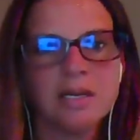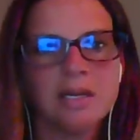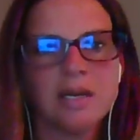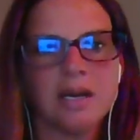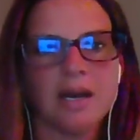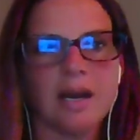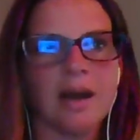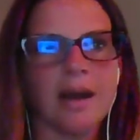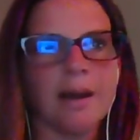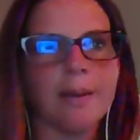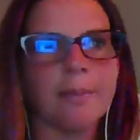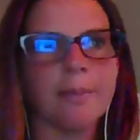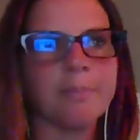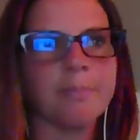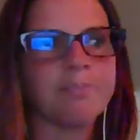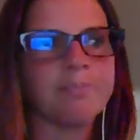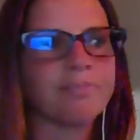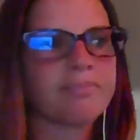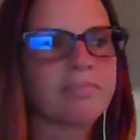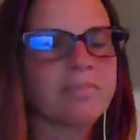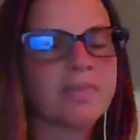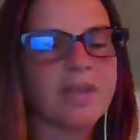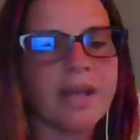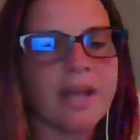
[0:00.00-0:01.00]

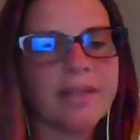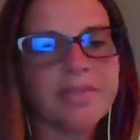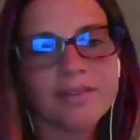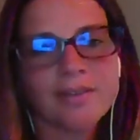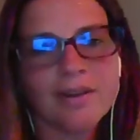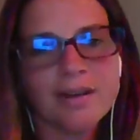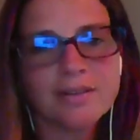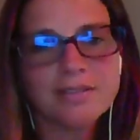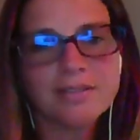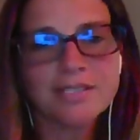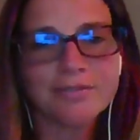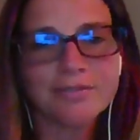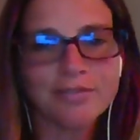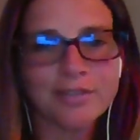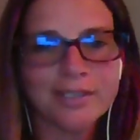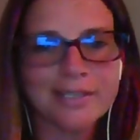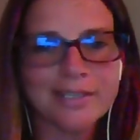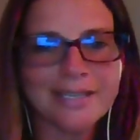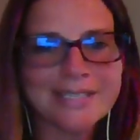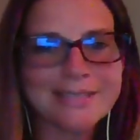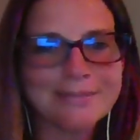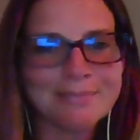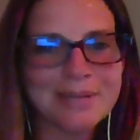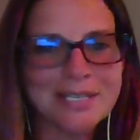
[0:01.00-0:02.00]
And there are different,
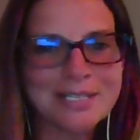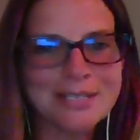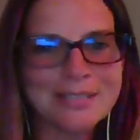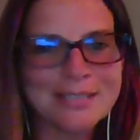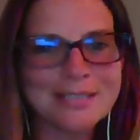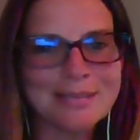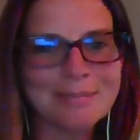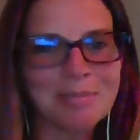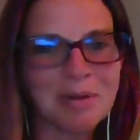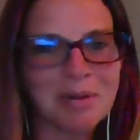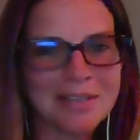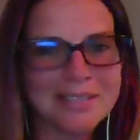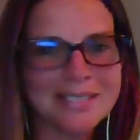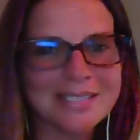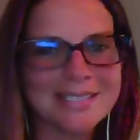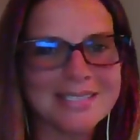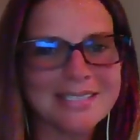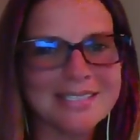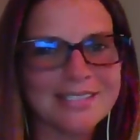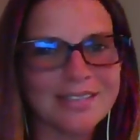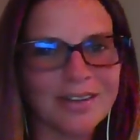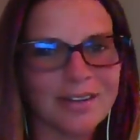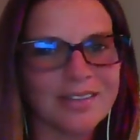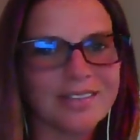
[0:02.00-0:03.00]
as much as the
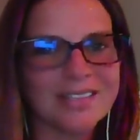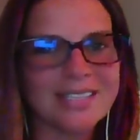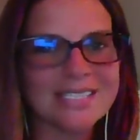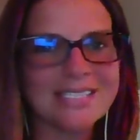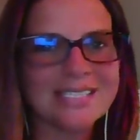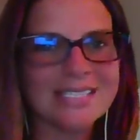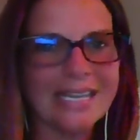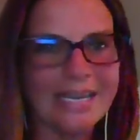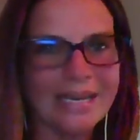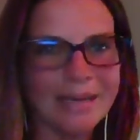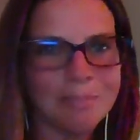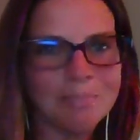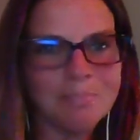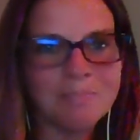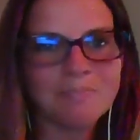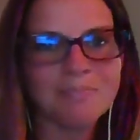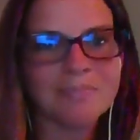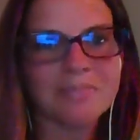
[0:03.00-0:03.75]
processes are the same